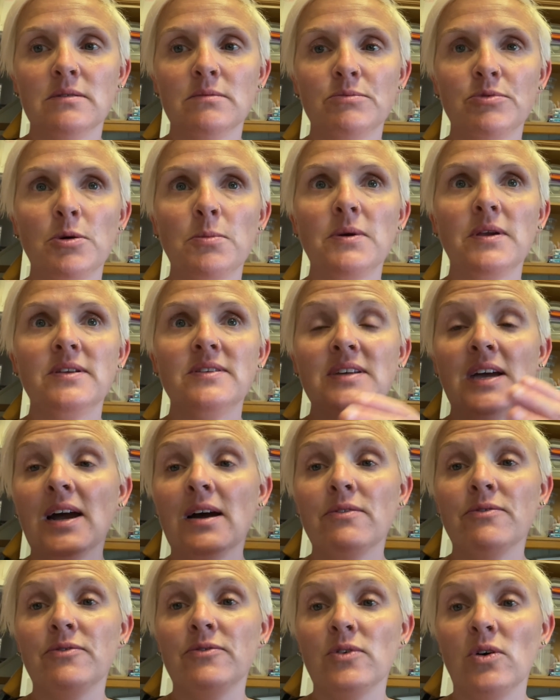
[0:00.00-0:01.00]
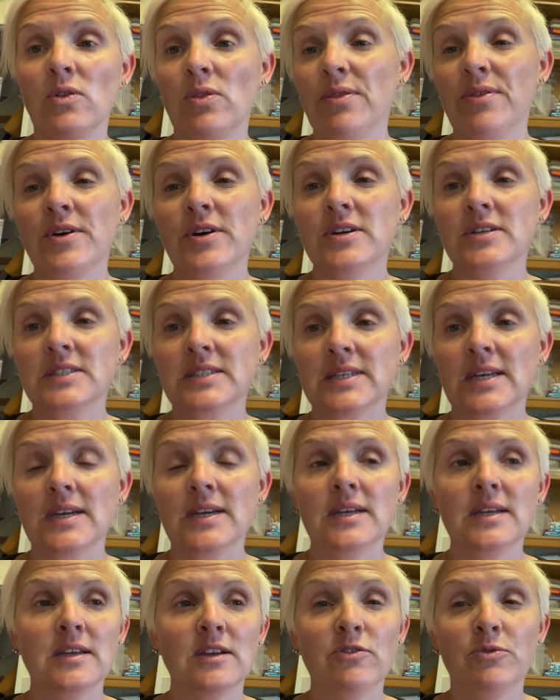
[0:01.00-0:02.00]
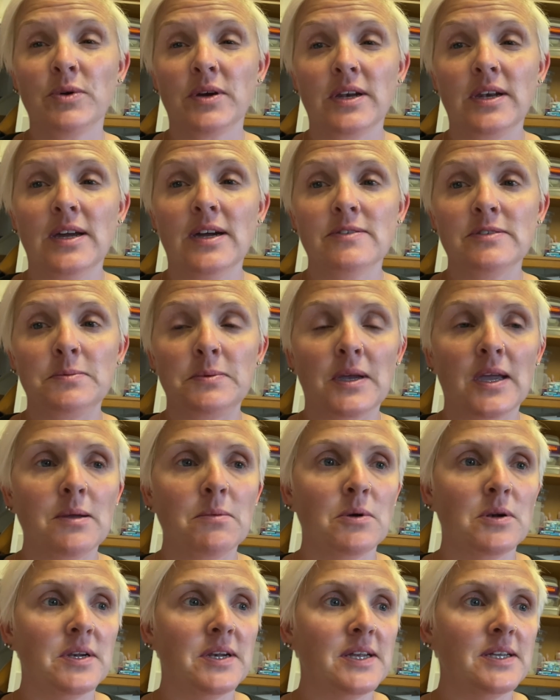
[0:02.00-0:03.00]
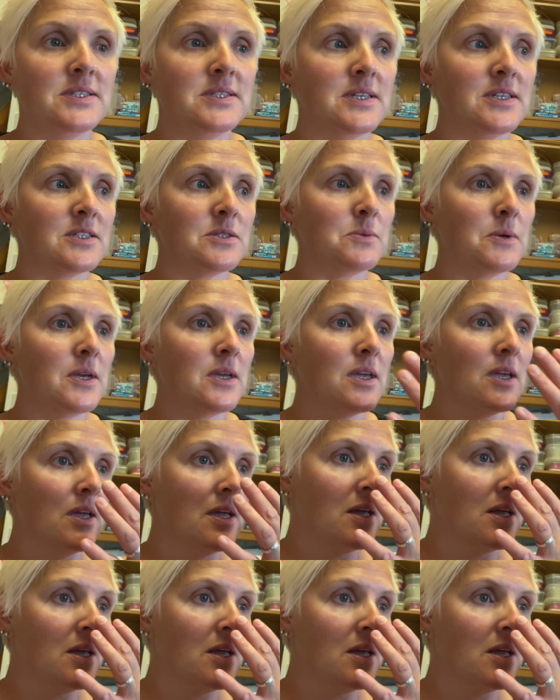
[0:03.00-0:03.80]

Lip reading: probably to have on Thursday if we're going to have spaghetti bolognese next week,